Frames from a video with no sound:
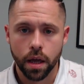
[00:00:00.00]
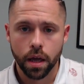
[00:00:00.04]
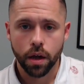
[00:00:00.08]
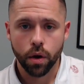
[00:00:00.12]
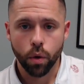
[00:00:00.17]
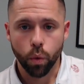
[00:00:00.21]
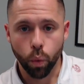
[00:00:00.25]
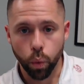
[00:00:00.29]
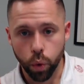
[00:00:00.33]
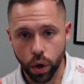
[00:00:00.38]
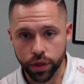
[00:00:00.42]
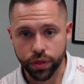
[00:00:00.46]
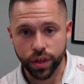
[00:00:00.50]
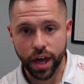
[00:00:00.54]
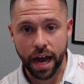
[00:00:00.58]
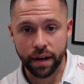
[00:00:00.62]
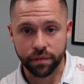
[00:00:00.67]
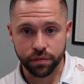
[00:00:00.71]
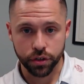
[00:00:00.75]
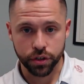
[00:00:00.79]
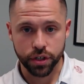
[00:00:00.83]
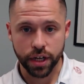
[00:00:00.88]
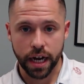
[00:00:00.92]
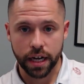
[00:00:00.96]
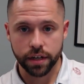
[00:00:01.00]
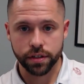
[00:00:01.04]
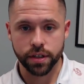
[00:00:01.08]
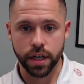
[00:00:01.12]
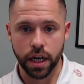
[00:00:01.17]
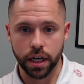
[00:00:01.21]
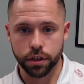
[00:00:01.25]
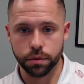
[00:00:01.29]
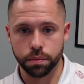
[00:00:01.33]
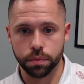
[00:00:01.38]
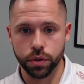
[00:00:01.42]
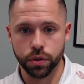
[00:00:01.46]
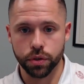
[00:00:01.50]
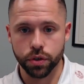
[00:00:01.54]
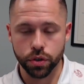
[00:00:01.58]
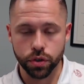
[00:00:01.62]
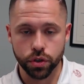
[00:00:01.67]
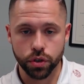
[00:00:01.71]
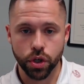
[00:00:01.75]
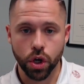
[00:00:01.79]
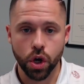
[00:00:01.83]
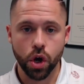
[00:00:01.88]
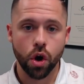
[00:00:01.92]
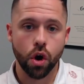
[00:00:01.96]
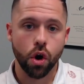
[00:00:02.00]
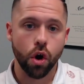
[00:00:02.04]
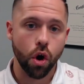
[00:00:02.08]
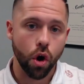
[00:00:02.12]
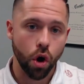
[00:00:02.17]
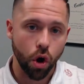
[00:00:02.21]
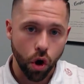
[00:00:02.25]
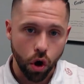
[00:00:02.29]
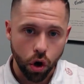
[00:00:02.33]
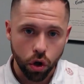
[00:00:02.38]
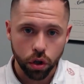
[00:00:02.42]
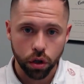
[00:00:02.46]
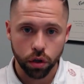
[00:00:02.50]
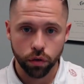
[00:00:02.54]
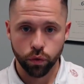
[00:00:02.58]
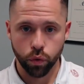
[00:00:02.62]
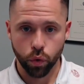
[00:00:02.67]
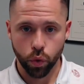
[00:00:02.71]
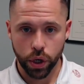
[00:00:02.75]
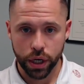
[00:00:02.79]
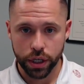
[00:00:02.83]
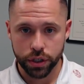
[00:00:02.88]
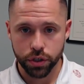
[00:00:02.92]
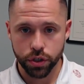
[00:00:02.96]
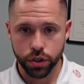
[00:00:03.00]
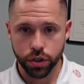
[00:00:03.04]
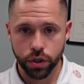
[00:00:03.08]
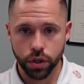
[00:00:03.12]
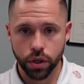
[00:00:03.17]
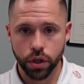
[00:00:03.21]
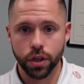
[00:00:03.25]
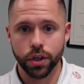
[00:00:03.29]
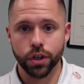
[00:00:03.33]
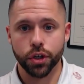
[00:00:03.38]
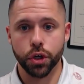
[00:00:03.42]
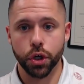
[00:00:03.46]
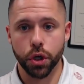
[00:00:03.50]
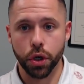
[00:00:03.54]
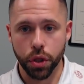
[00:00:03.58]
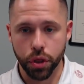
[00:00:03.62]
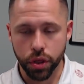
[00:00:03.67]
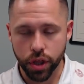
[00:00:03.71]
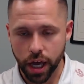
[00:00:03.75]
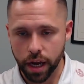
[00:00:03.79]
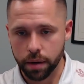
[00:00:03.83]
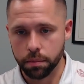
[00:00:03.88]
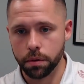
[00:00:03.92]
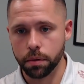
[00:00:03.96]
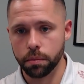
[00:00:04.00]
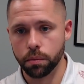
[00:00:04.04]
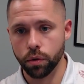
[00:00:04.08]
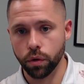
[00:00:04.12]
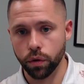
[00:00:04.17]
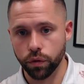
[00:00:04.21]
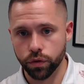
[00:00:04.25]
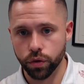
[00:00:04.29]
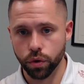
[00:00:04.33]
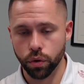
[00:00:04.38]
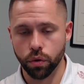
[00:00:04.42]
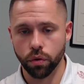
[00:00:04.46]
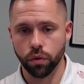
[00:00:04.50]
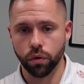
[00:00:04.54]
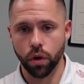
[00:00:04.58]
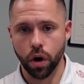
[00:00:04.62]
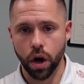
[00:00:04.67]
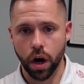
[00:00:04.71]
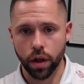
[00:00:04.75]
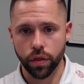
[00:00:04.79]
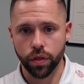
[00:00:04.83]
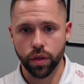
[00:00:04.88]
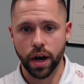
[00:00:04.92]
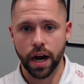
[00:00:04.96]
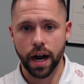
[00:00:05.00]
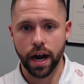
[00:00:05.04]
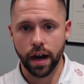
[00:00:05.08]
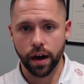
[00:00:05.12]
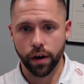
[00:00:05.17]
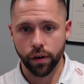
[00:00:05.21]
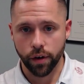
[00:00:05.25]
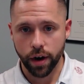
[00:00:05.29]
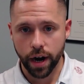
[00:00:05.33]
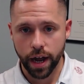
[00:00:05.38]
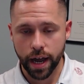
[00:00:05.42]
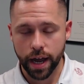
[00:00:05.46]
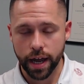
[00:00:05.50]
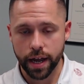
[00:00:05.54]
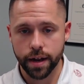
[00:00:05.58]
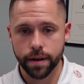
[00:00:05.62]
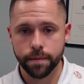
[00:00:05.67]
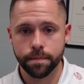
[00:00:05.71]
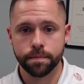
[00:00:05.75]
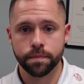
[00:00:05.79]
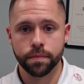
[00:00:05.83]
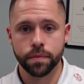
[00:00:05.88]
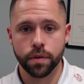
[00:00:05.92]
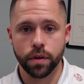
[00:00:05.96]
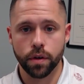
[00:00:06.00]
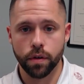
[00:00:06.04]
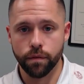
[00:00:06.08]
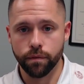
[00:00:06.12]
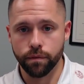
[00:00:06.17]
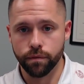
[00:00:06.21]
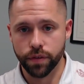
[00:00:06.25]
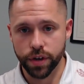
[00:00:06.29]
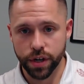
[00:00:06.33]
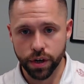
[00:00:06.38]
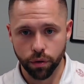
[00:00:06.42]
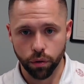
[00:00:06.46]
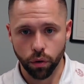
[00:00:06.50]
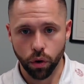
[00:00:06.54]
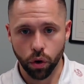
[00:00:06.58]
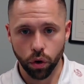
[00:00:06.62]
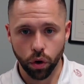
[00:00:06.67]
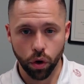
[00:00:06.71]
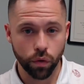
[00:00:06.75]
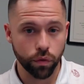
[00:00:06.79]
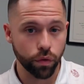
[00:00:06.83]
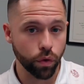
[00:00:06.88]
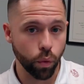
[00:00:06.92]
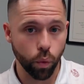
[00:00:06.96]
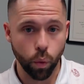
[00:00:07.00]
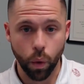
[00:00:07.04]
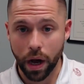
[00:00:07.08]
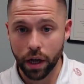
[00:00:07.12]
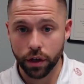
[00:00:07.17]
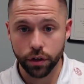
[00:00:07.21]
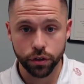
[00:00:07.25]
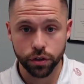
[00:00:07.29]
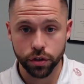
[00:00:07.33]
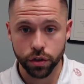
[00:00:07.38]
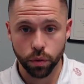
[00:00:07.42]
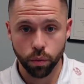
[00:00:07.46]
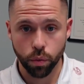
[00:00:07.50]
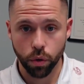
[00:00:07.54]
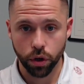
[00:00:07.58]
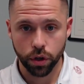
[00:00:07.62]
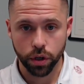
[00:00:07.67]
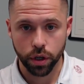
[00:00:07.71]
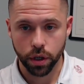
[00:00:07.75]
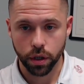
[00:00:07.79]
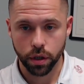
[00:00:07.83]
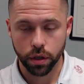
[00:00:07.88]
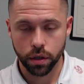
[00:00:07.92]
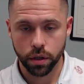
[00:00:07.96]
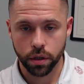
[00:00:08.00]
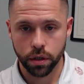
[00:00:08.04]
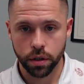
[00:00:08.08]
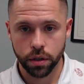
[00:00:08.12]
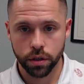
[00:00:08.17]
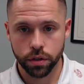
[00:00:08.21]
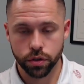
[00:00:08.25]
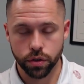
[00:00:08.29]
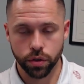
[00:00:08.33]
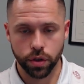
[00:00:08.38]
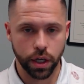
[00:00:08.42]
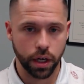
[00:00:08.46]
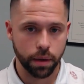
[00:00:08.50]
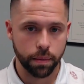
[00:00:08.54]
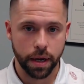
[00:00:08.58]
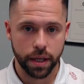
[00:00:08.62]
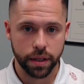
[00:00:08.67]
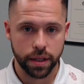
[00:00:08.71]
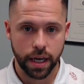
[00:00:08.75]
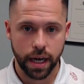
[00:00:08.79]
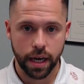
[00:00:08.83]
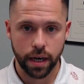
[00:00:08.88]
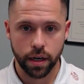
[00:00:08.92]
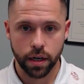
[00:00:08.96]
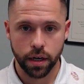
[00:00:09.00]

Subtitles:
with after tax contributions, all of which could then be moved to a Roth IRA via rollover while you're still working. So think about that.